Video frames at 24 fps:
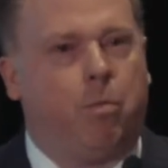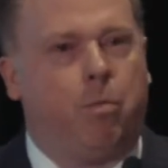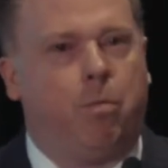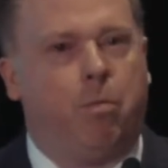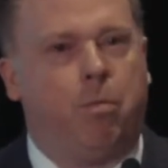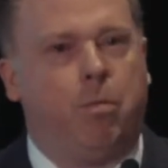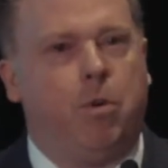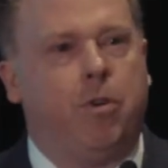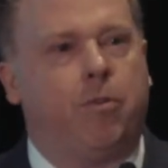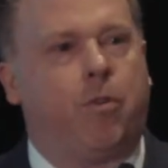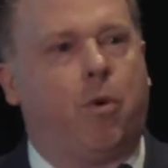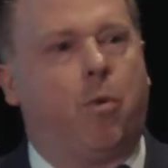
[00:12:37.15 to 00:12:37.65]

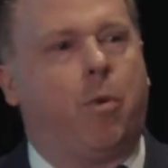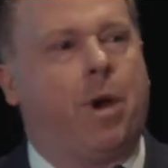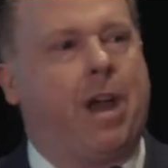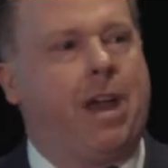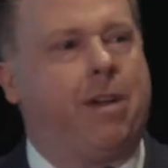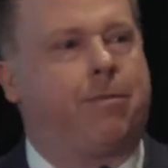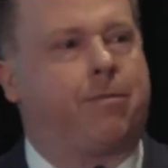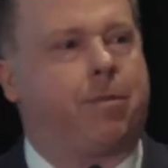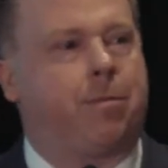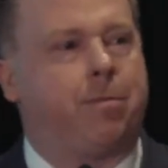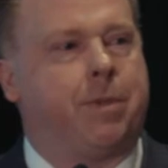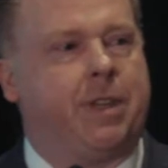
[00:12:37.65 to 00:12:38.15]
move away
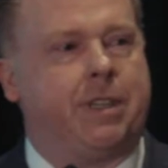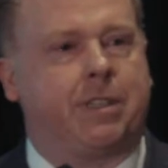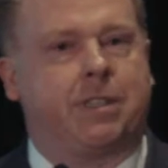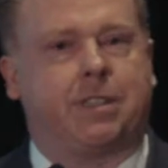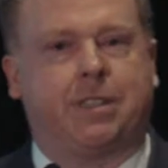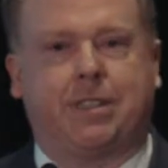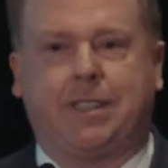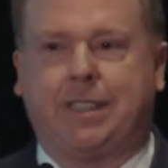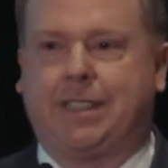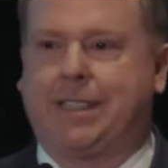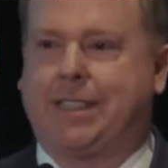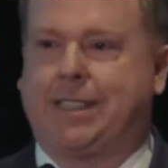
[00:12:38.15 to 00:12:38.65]
from this
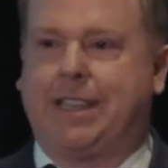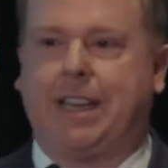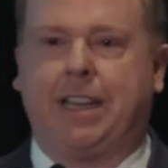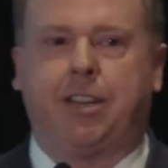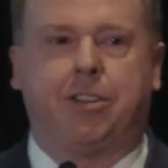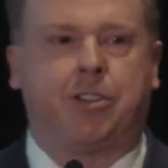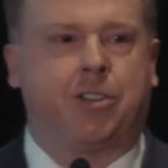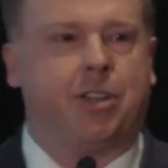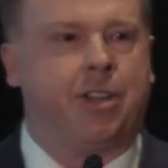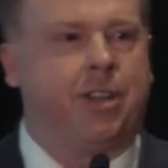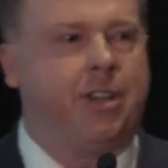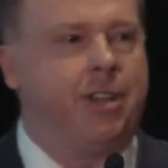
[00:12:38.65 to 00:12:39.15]

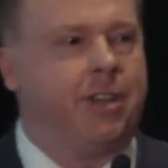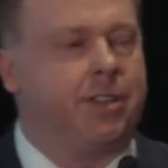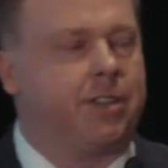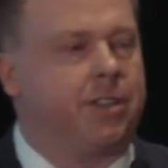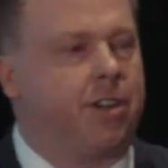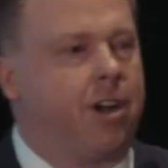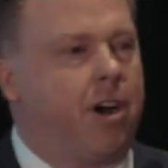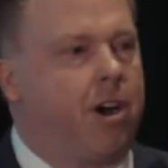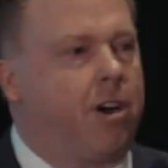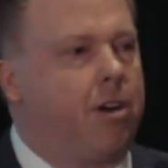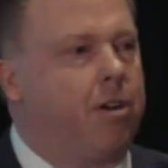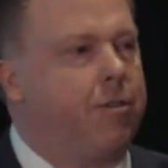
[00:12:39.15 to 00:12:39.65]
distinction, this
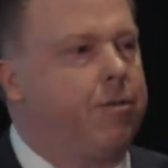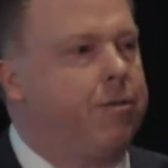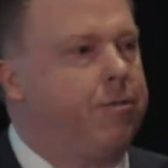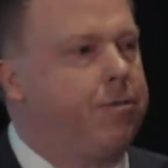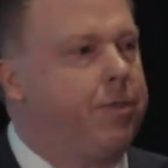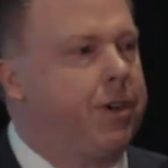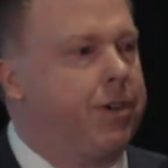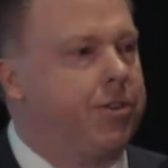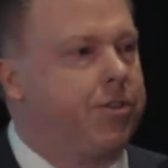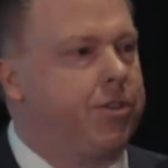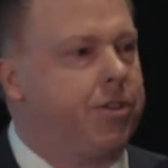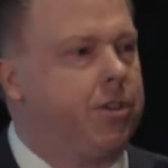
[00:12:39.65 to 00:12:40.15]

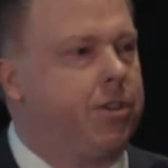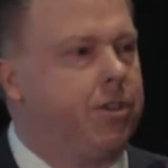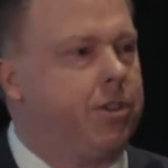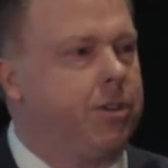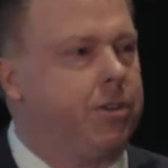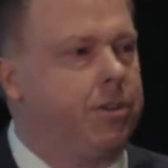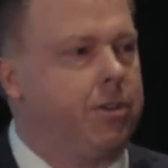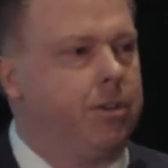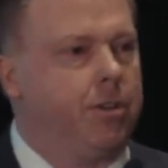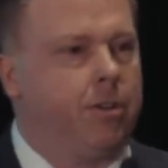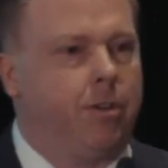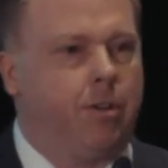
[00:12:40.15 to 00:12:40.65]

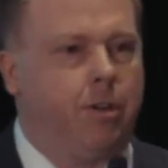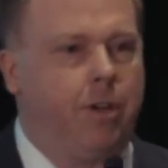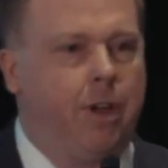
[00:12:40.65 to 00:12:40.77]
artificial